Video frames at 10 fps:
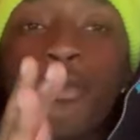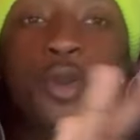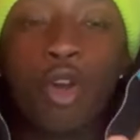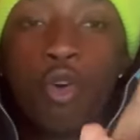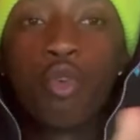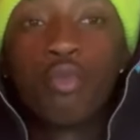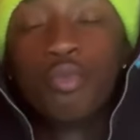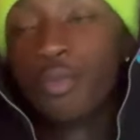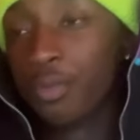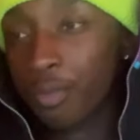me? No
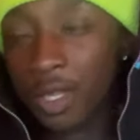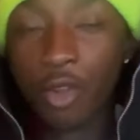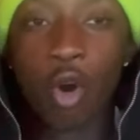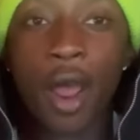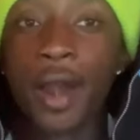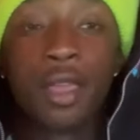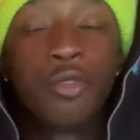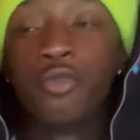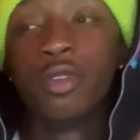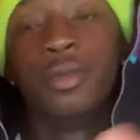beat riding,
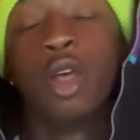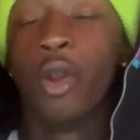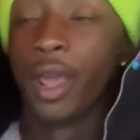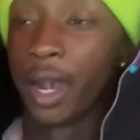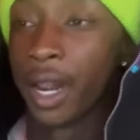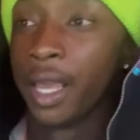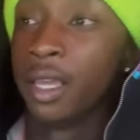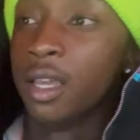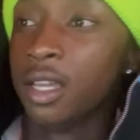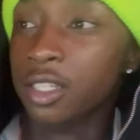you feel me? No, none of that.
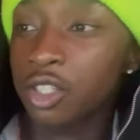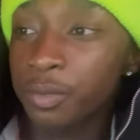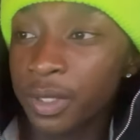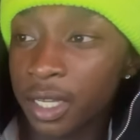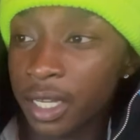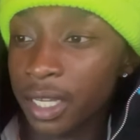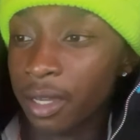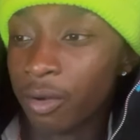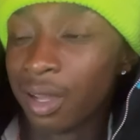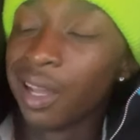Just
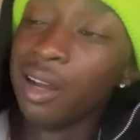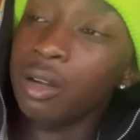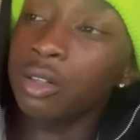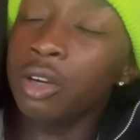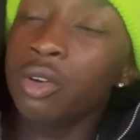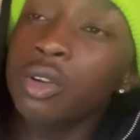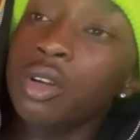because, I don't know,